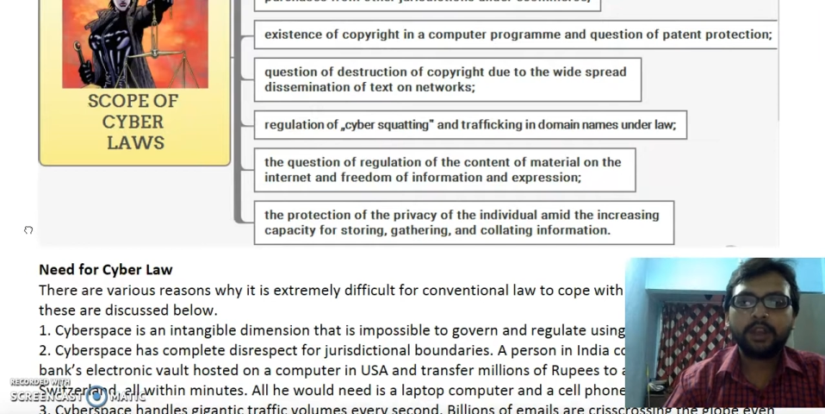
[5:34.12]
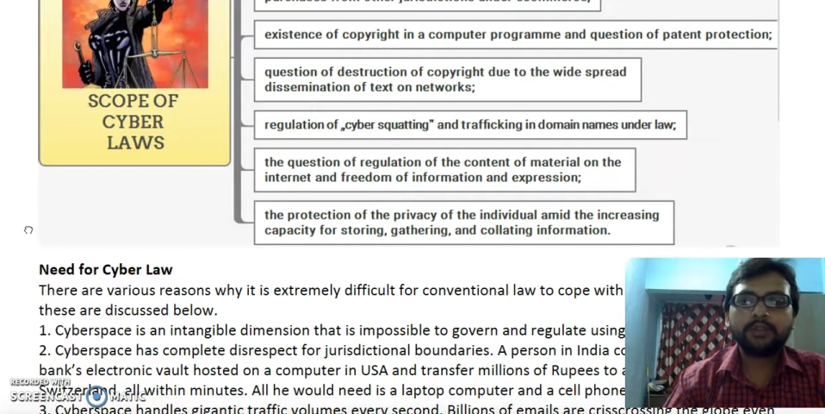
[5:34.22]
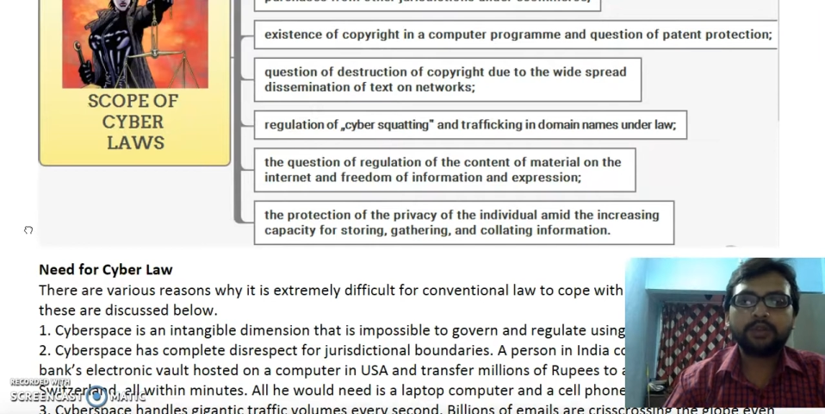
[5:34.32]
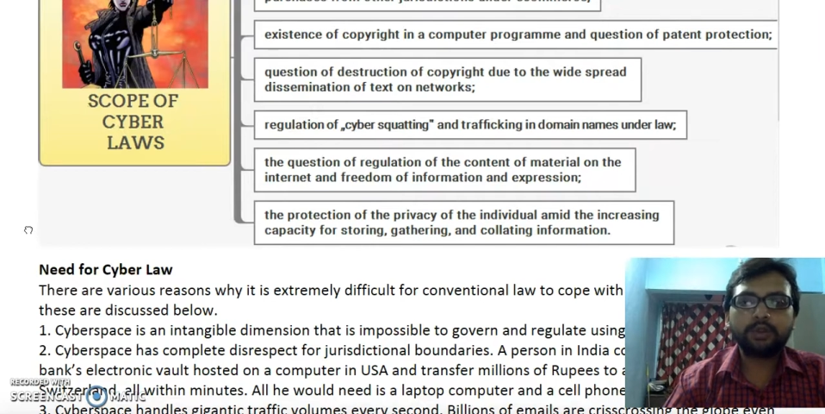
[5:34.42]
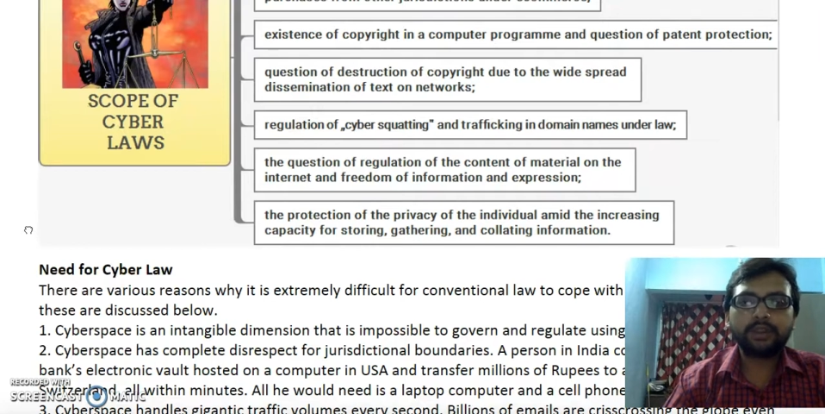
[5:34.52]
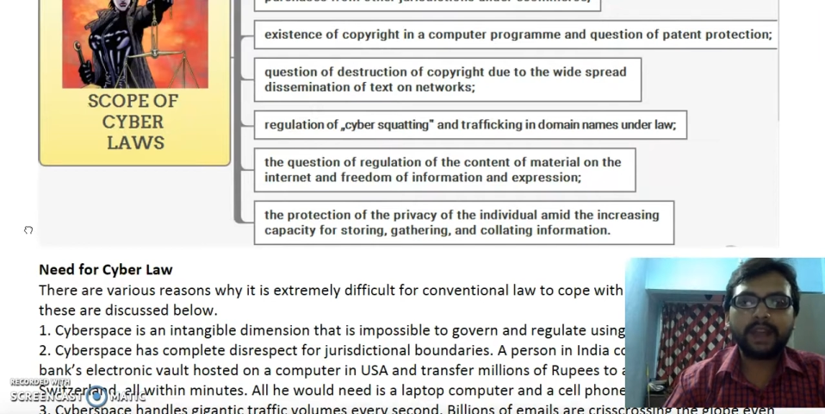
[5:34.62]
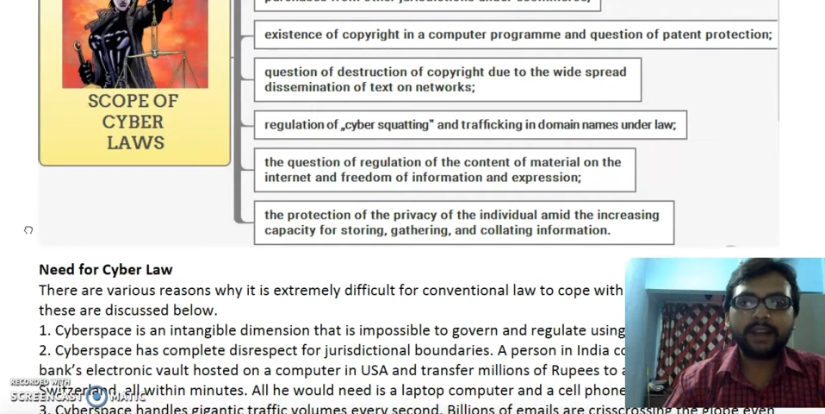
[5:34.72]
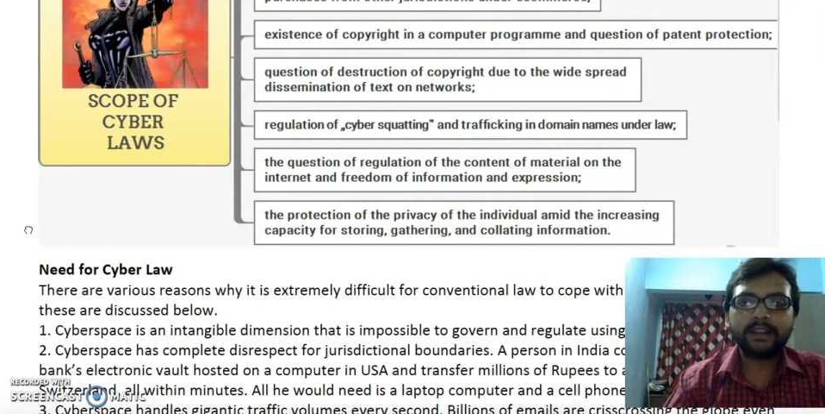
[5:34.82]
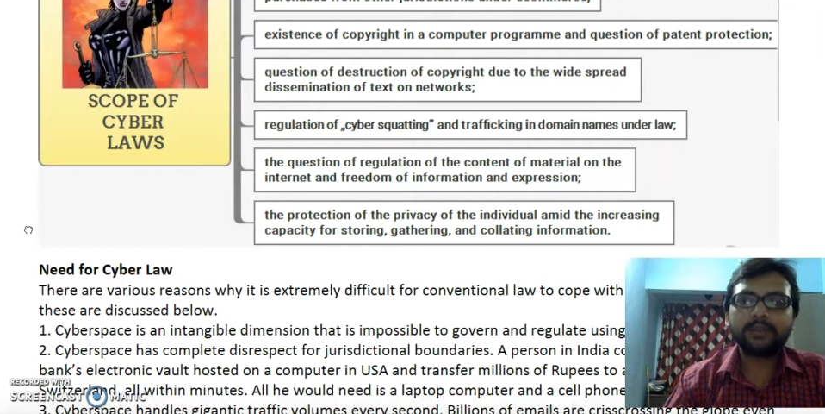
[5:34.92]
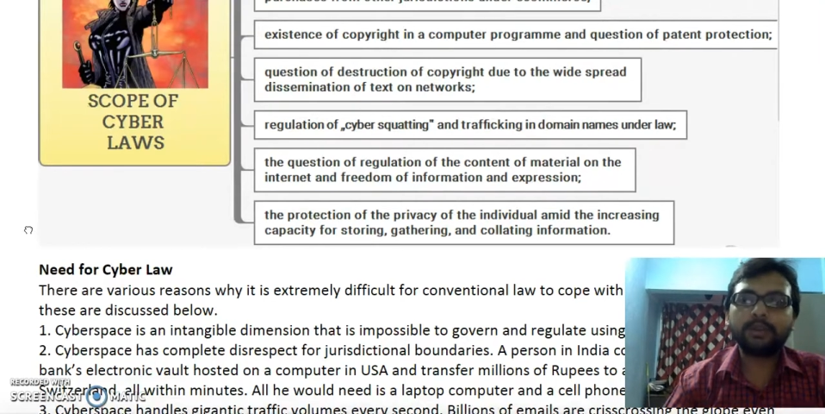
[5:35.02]
So
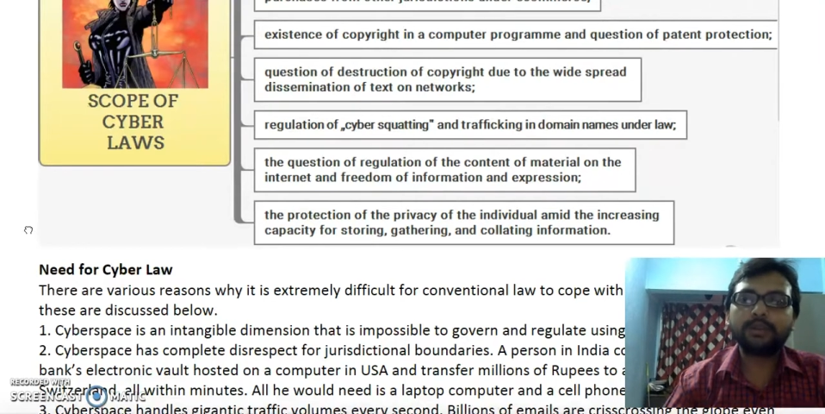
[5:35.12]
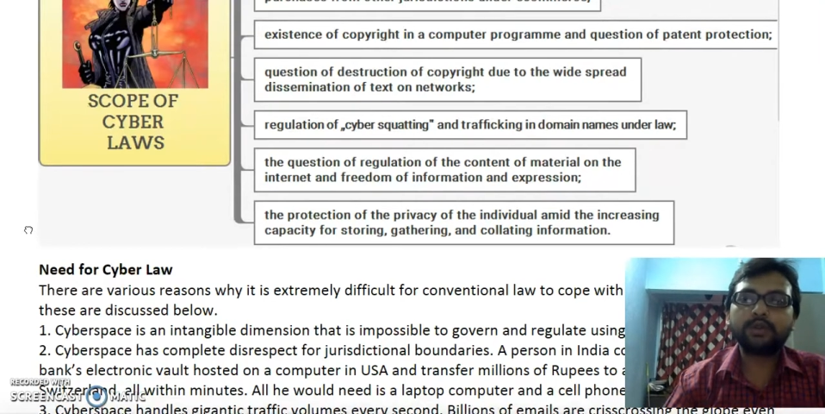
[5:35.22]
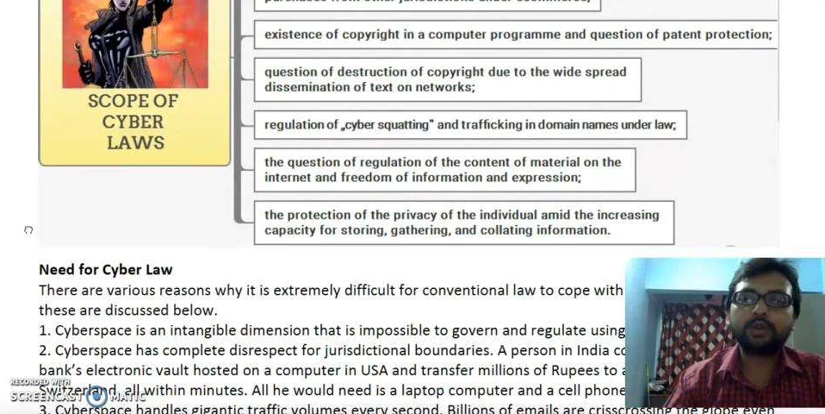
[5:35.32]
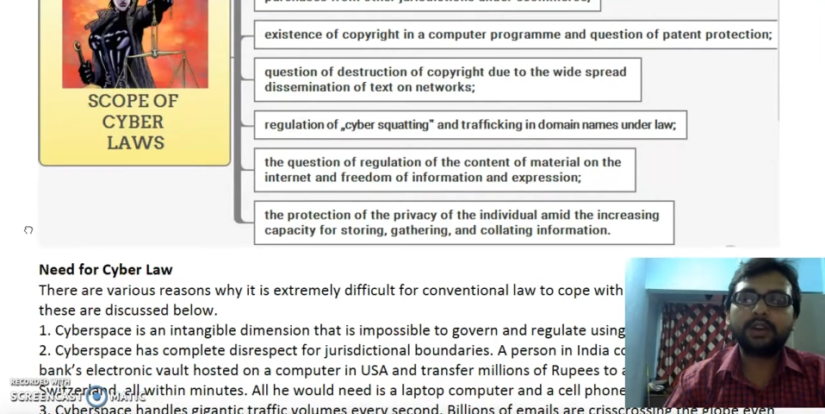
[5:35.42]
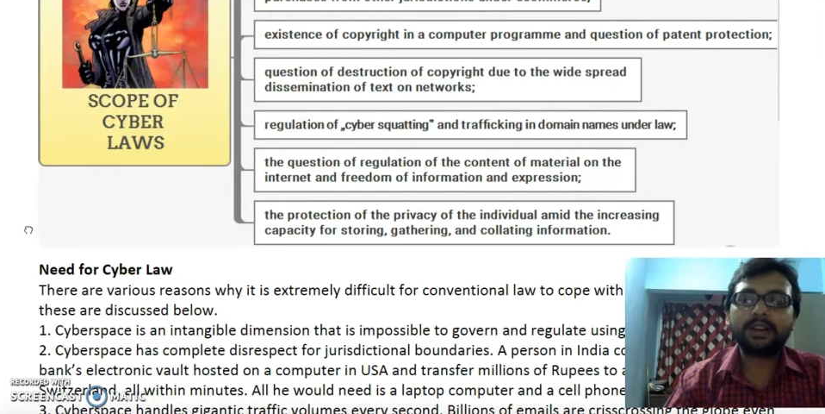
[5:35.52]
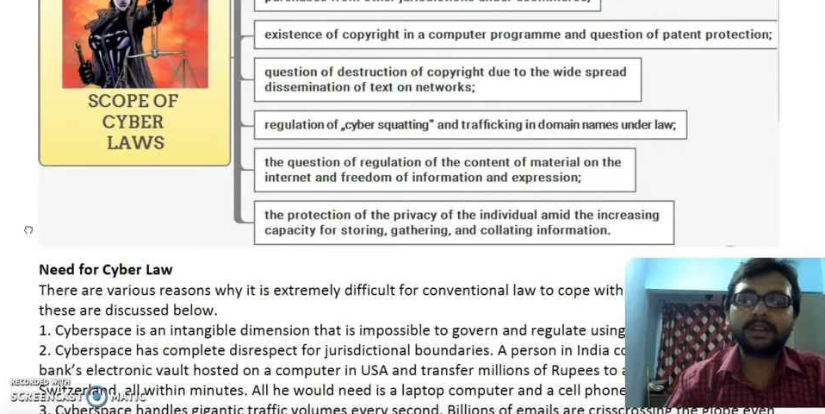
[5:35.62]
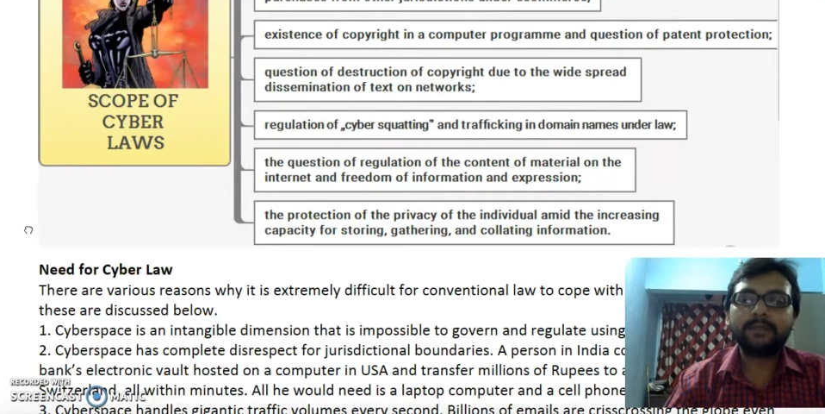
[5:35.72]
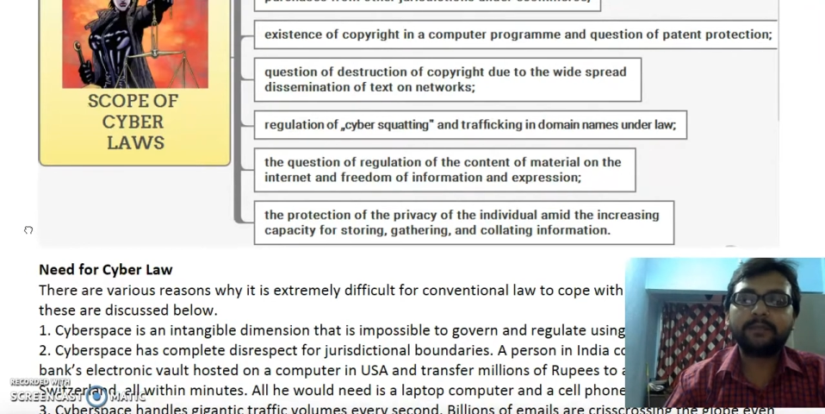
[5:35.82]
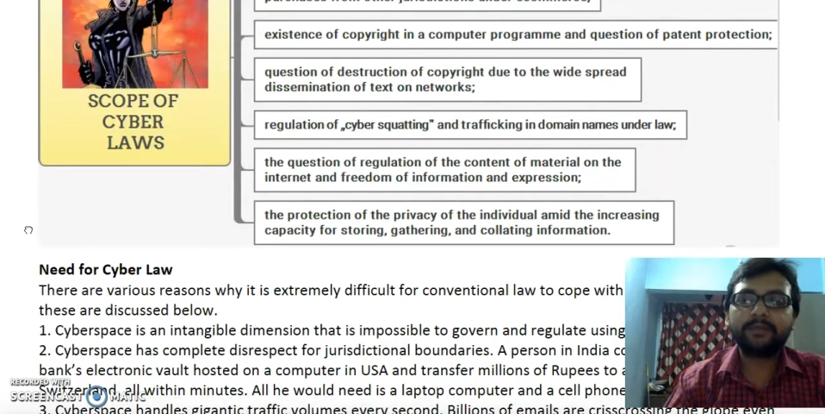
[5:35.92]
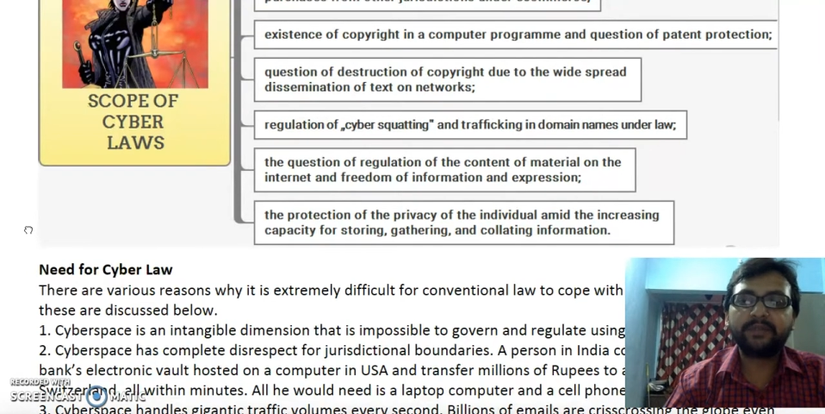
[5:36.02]
that is also a